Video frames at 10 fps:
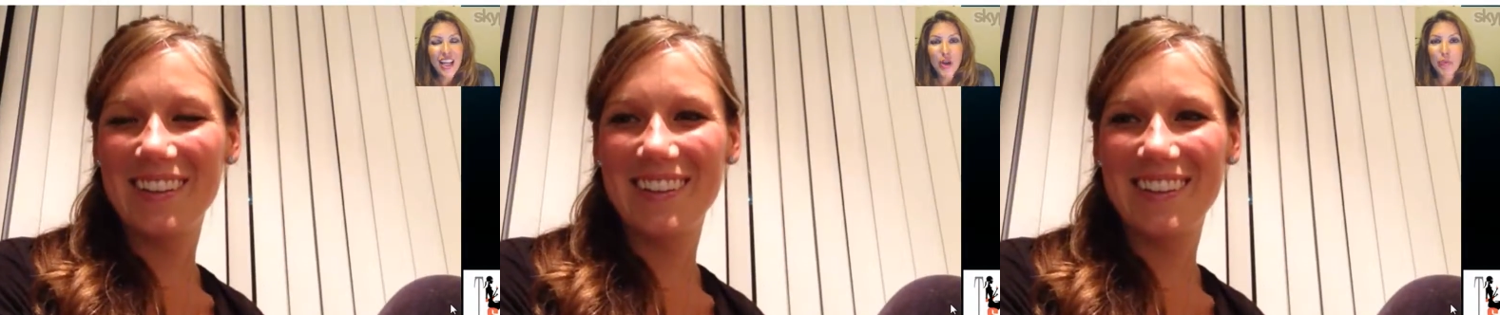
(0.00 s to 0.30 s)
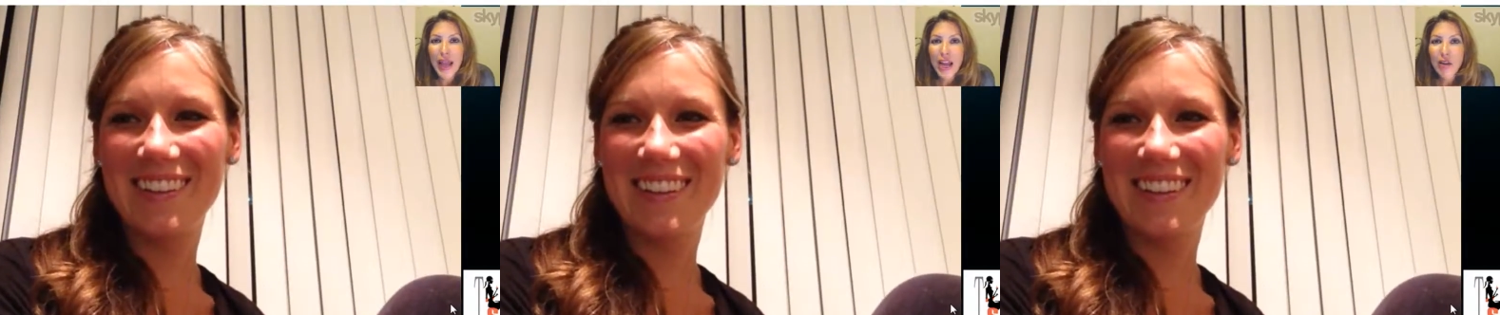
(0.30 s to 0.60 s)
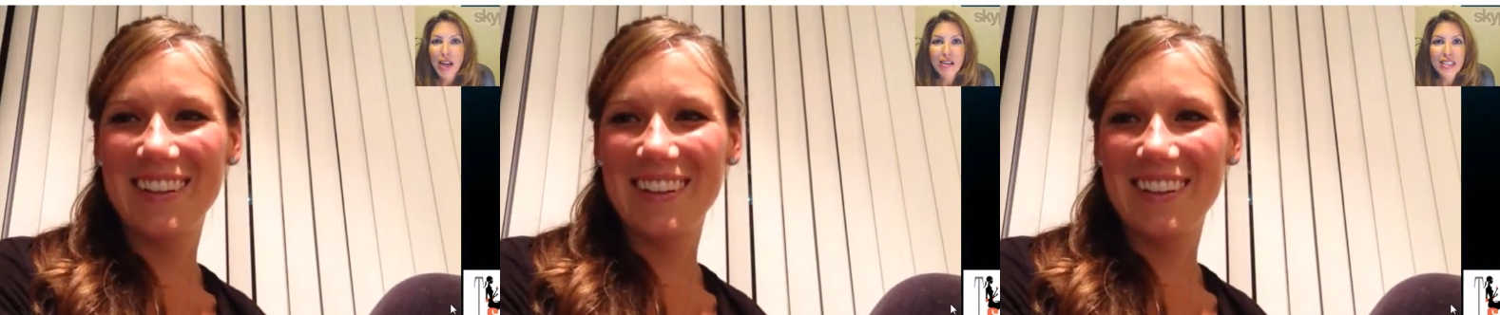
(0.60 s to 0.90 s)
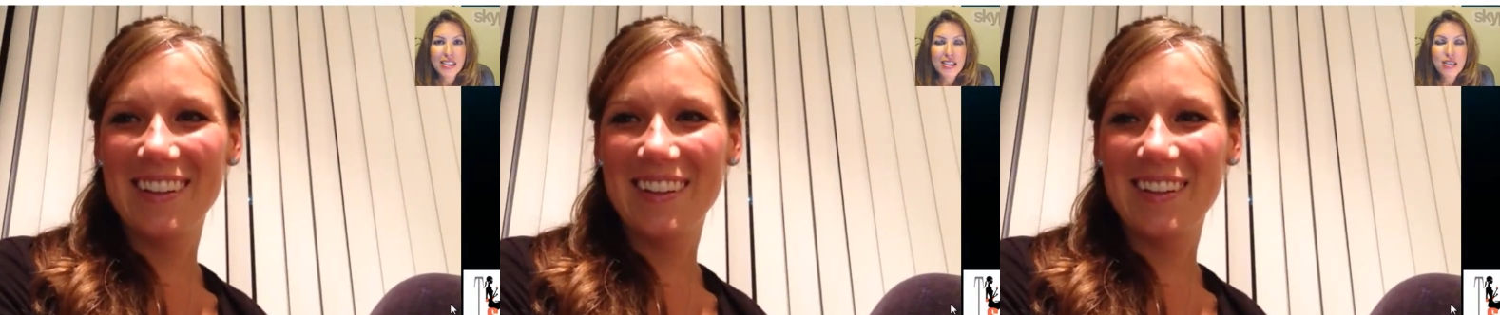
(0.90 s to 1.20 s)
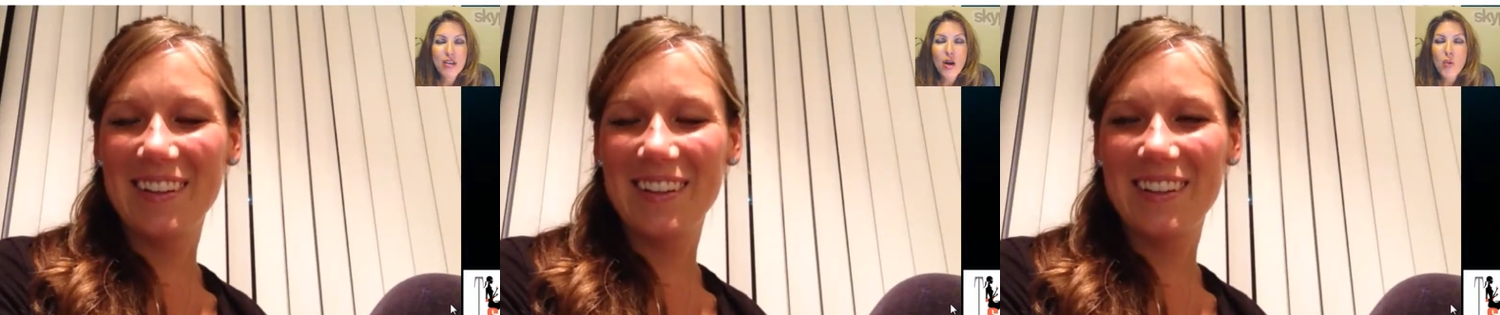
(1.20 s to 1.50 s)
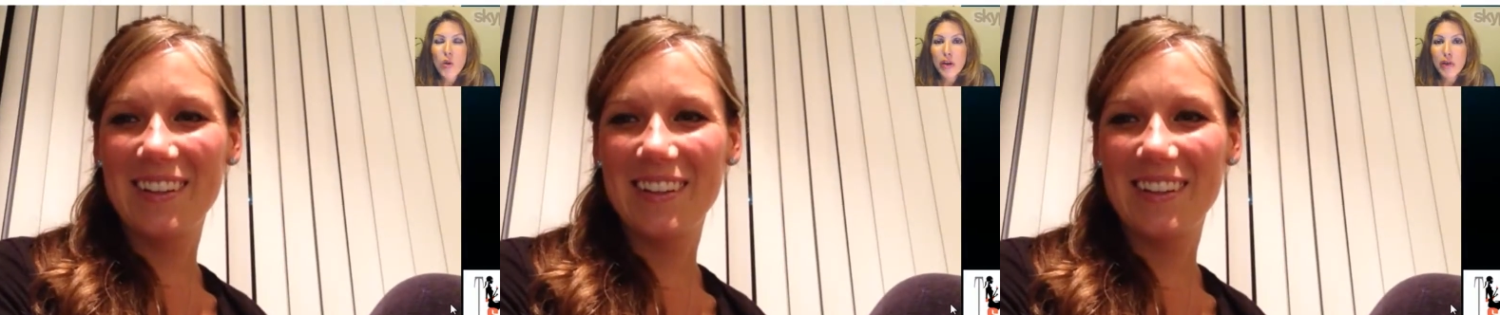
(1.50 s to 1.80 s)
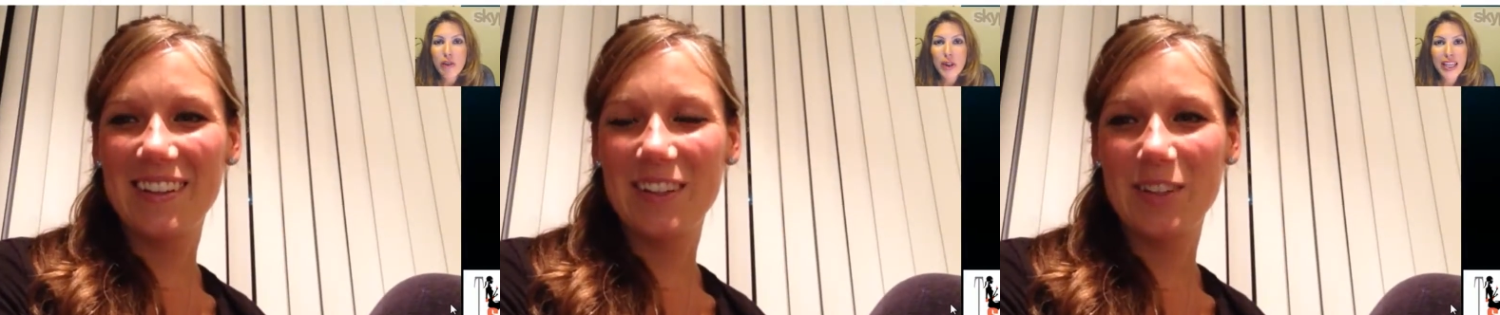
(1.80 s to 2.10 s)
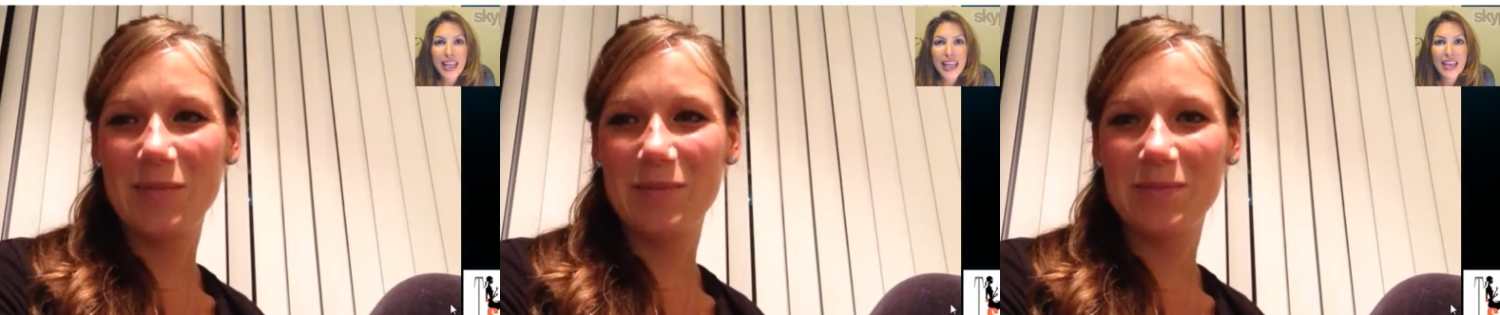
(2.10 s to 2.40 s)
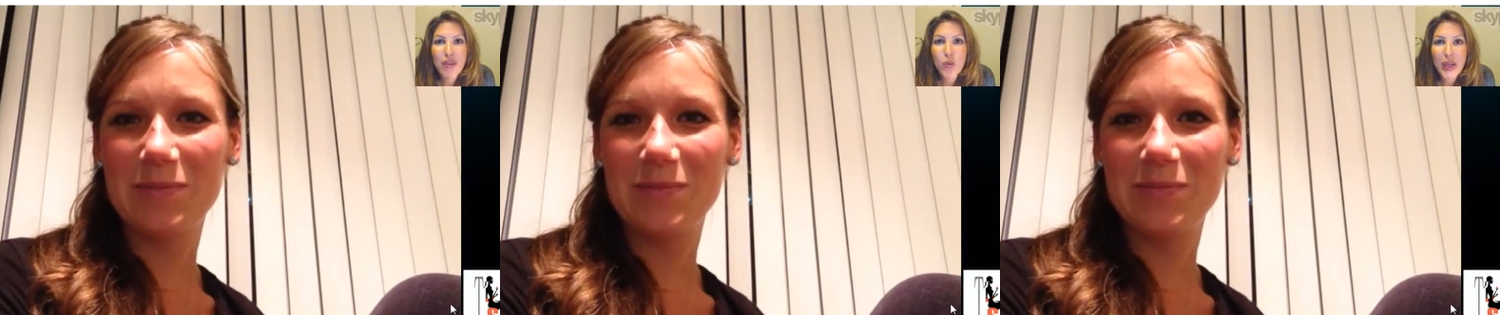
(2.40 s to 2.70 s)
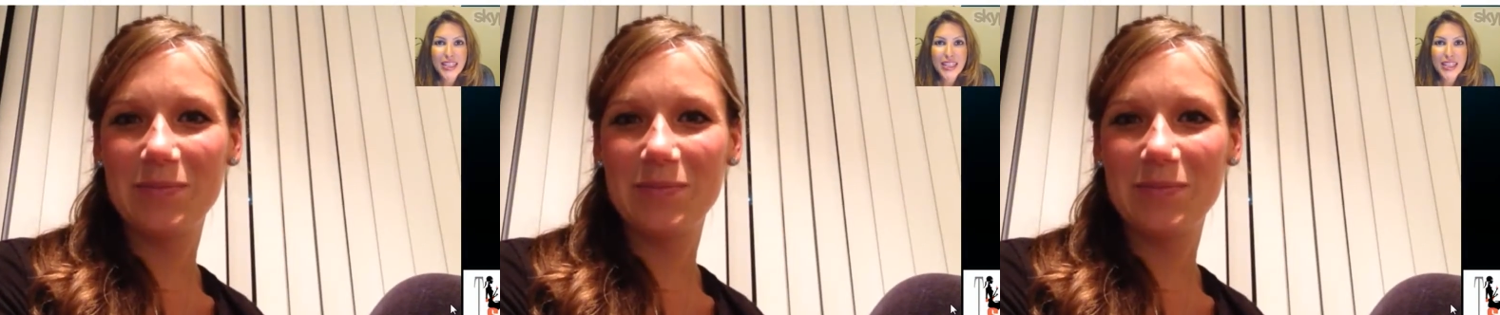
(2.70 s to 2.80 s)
Speaker 1: Your background is so wonderful. I can't even wait